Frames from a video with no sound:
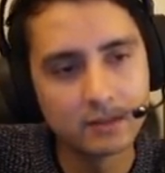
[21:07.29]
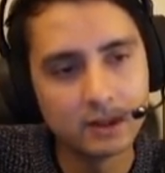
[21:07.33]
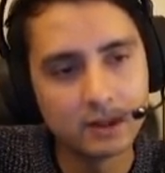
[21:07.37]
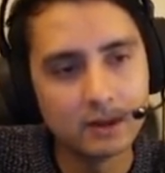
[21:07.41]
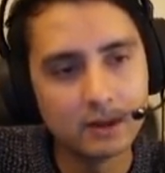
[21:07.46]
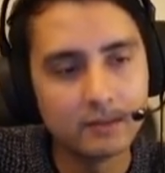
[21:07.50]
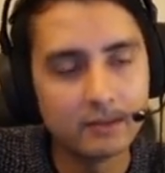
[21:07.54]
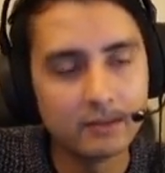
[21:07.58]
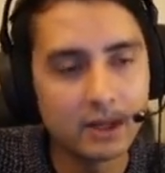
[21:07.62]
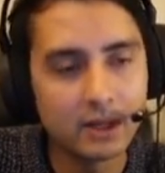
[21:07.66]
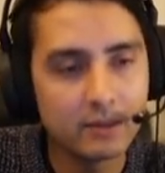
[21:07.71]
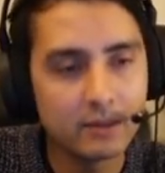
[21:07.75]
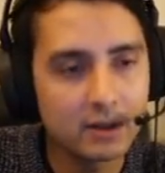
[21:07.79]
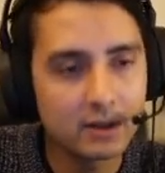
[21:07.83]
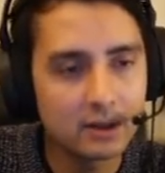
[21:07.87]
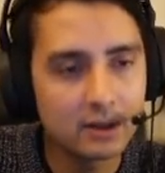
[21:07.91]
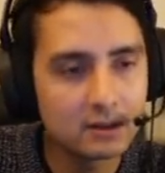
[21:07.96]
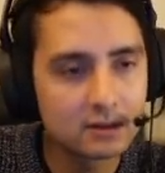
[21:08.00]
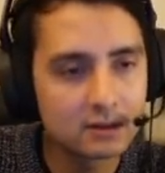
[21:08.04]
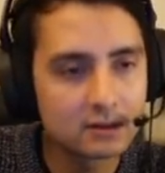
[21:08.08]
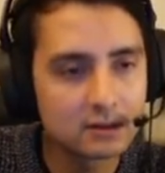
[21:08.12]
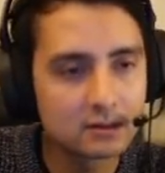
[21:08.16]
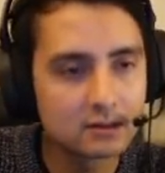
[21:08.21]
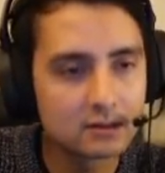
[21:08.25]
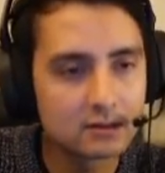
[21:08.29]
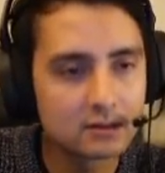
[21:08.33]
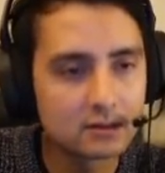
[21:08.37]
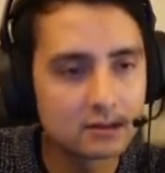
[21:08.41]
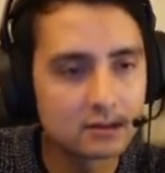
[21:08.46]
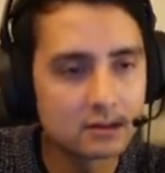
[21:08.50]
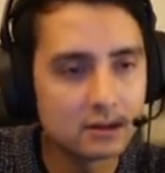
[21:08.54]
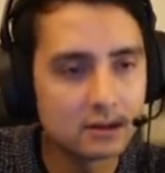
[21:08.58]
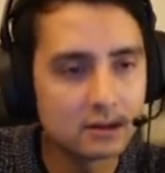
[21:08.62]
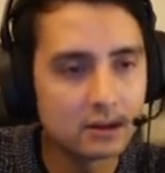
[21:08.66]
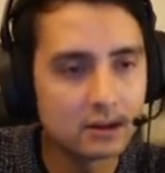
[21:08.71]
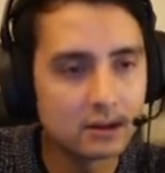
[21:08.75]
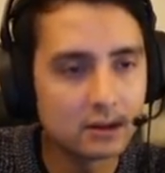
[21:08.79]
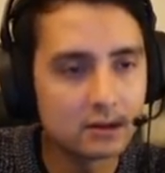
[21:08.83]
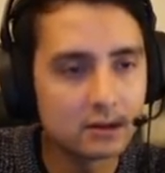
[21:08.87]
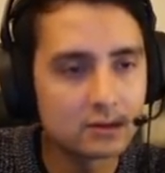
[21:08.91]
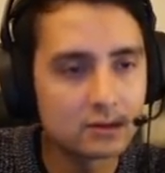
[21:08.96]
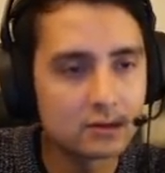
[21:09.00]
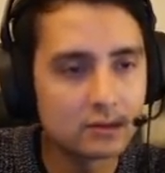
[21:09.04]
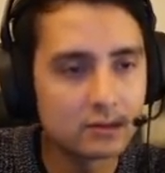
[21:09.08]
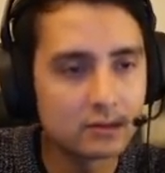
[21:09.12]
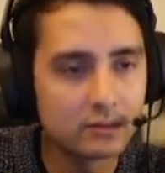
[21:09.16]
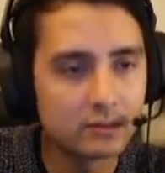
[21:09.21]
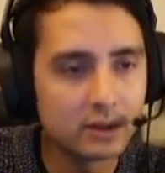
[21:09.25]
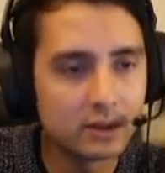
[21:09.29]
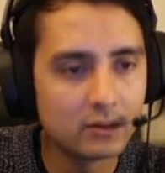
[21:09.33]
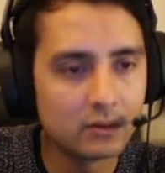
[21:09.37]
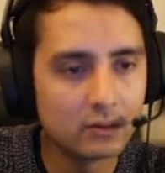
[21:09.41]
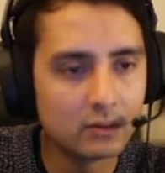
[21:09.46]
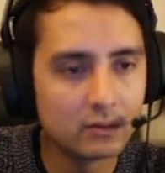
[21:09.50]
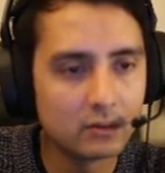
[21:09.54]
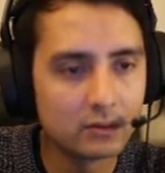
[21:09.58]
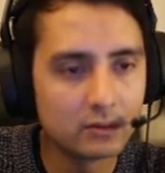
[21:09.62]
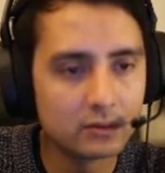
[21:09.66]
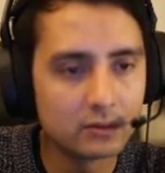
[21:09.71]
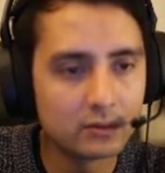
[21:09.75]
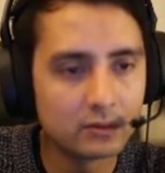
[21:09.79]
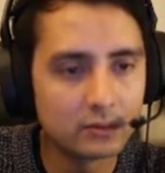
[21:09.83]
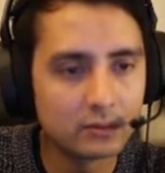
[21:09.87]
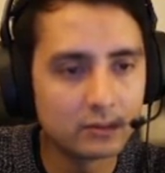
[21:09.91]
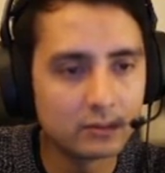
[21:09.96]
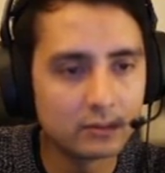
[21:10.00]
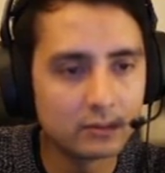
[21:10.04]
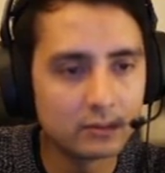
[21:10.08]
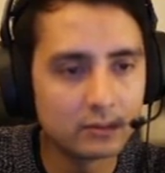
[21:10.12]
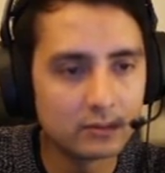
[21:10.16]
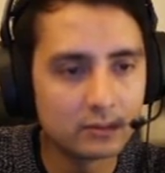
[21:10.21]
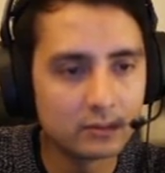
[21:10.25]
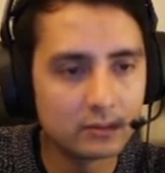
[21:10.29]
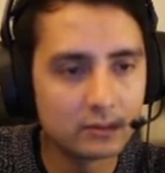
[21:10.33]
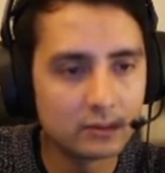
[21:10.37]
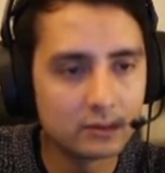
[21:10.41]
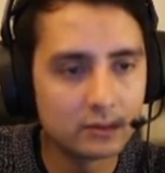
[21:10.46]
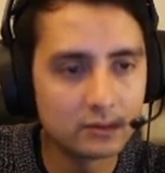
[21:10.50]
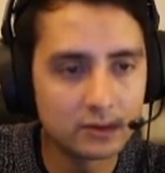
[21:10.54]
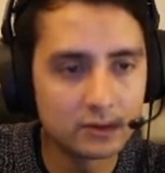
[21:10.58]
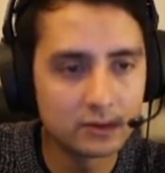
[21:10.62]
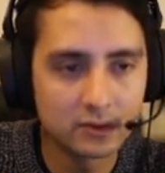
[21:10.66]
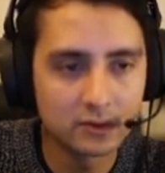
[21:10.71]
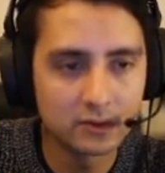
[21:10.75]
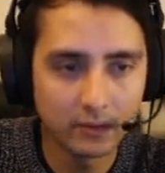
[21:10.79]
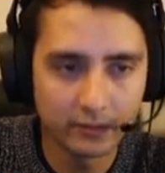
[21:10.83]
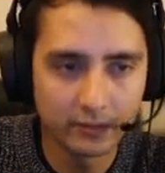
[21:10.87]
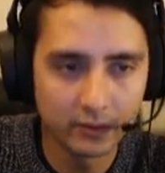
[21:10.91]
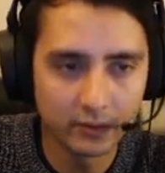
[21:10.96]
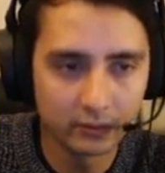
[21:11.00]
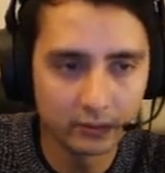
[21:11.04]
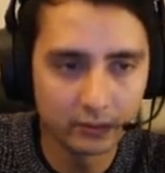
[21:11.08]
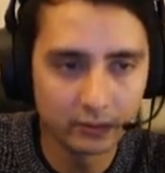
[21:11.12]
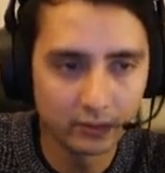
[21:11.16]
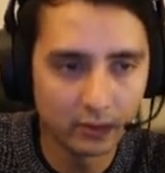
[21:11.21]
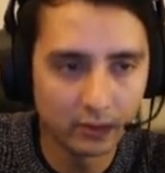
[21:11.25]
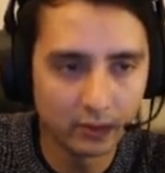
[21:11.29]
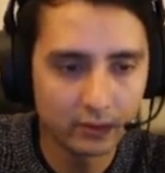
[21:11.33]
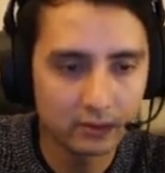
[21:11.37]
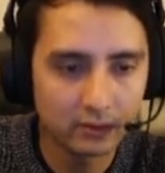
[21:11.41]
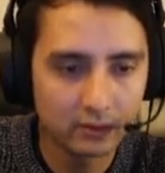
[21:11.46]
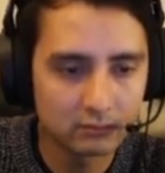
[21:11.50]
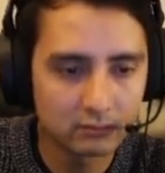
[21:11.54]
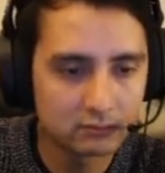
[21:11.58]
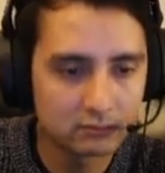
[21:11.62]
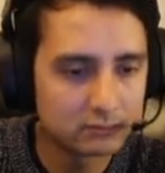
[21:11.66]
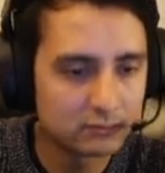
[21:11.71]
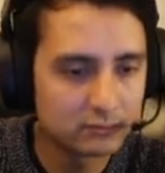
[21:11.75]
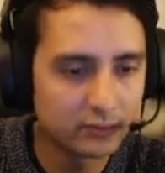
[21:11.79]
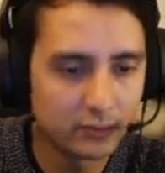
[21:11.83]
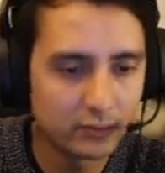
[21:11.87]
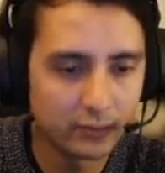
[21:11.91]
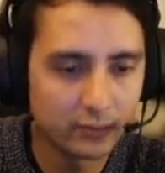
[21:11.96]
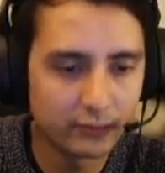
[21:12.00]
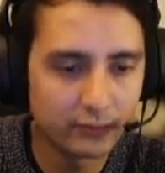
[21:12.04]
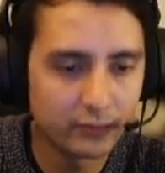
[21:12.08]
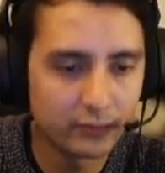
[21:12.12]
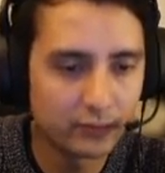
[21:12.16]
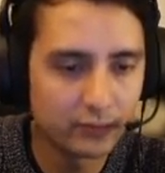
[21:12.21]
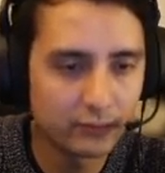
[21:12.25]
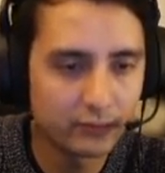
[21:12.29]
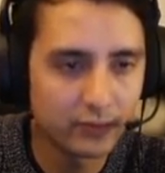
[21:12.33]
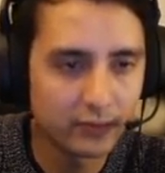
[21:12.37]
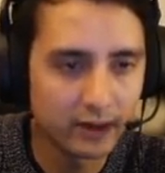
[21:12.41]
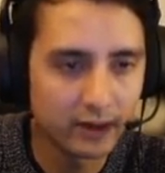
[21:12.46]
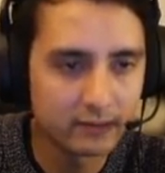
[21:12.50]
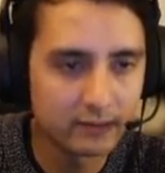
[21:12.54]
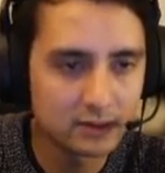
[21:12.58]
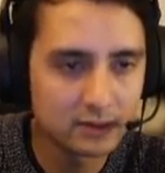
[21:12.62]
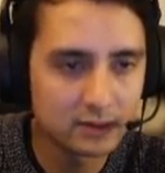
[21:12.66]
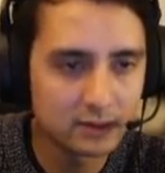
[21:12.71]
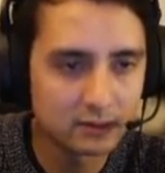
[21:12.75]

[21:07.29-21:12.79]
Maybe it should be cool to stop the dog for a few frames,